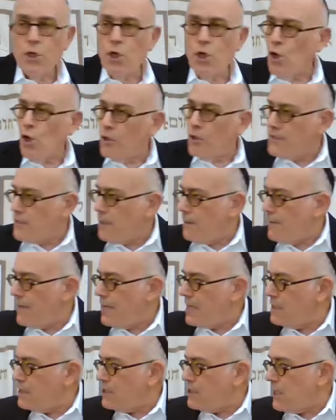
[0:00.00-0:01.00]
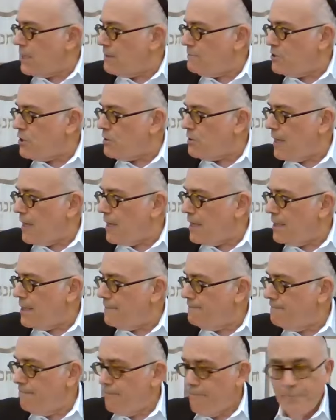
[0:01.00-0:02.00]
You hurt somebody l'shem
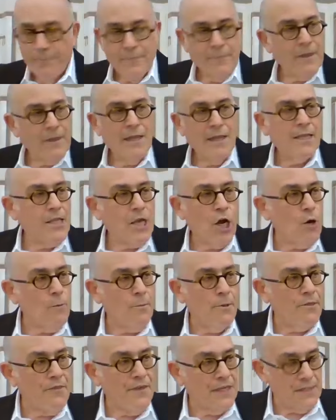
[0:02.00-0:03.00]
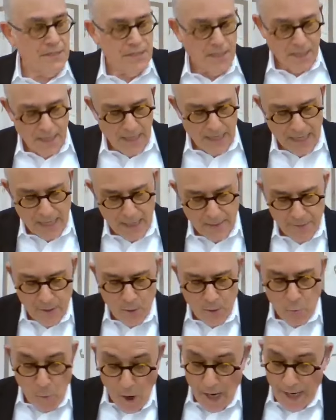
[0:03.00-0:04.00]
shamayim, terrible things are going to happen.
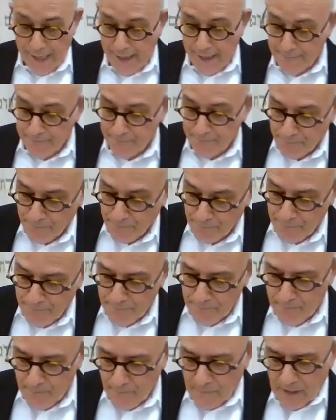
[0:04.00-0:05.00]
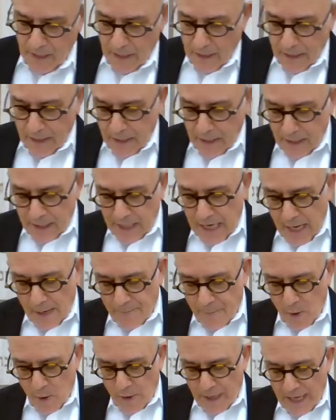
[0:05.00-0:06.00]
Why? Ki
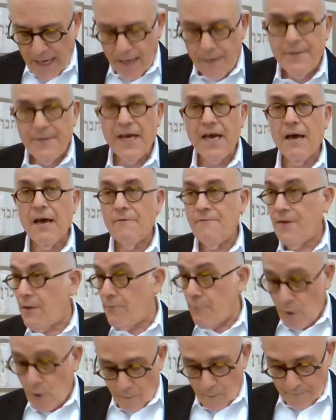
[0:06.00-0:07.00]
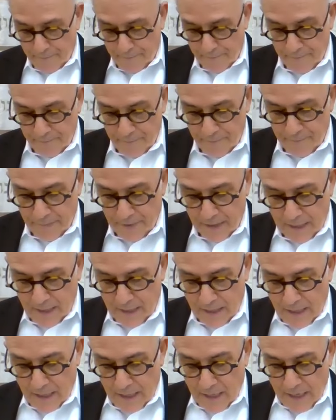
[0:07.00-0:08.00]
apogea b'chaveiro.
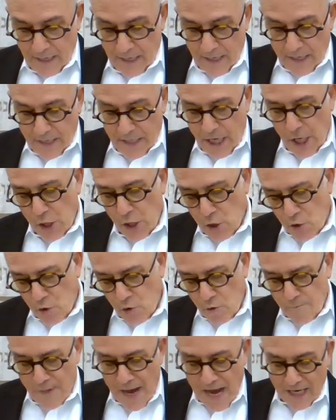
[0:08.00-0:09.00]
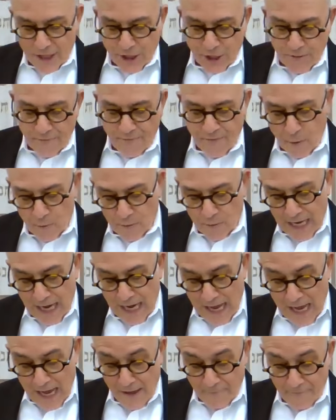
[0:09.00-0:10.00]
Yihiyu
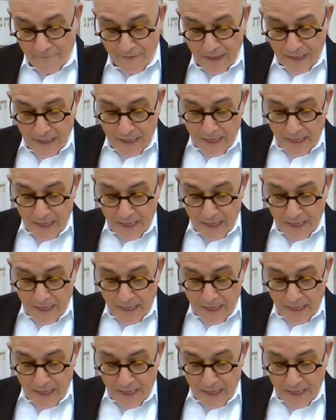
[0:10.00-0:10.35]
machshevotav